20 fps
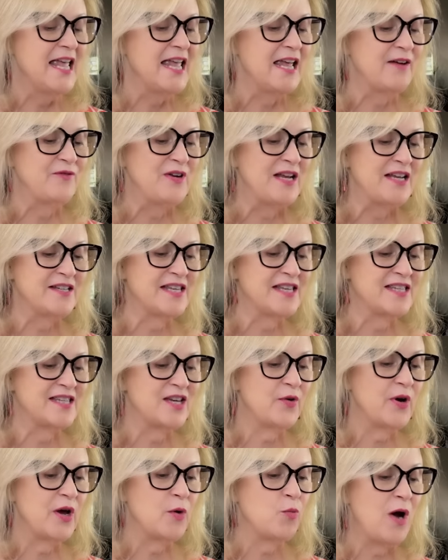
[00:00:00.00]
If
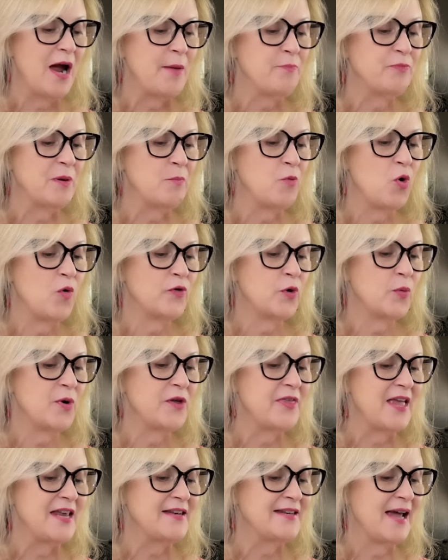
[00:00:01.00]
necessary, wipe them over with
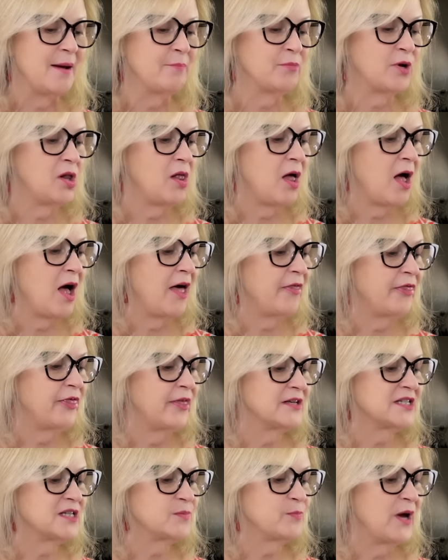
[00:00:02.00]
a damp
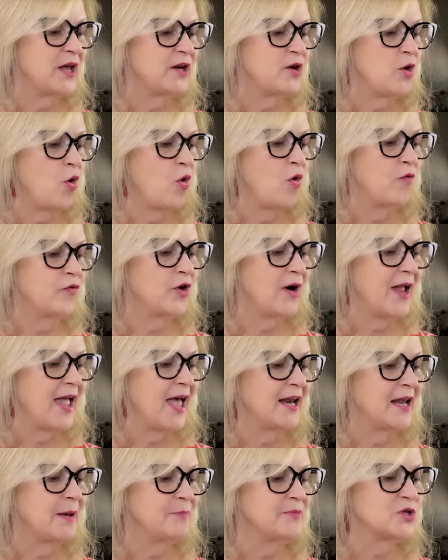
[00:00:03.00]
cloth, spread over
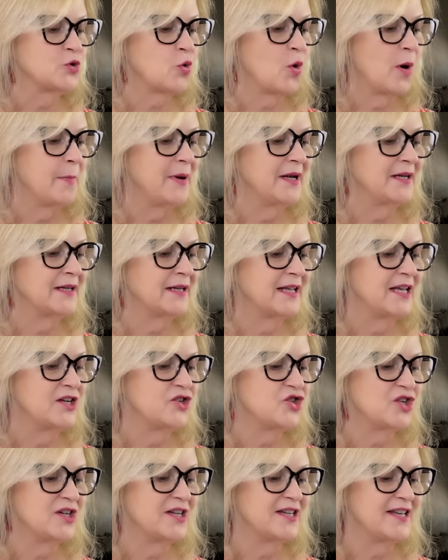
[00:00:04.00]
an absorbent
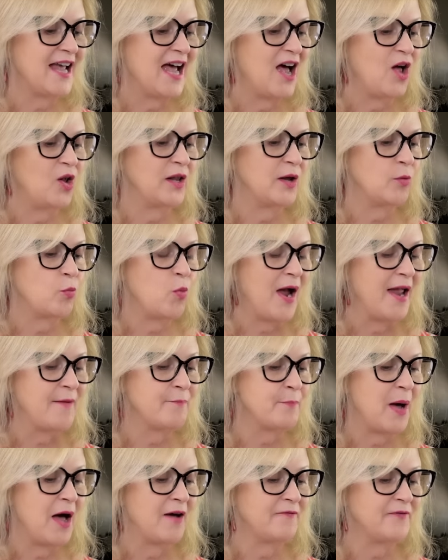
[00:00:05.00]
kitchen towel, and wipe
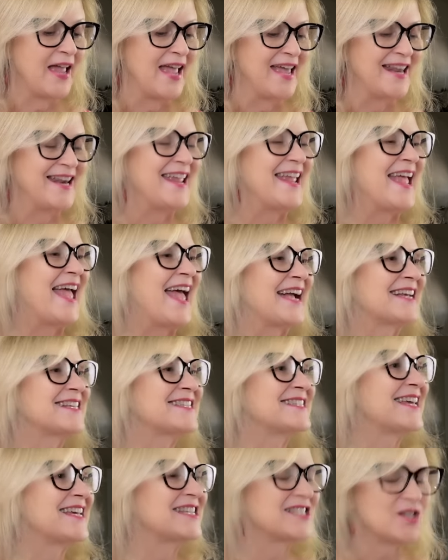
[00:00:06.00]
off any
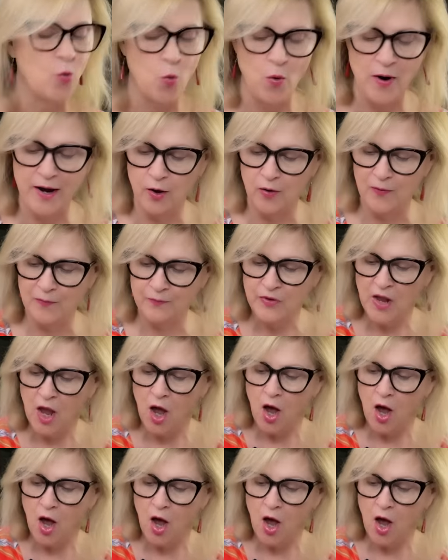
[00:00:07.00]
excess oil.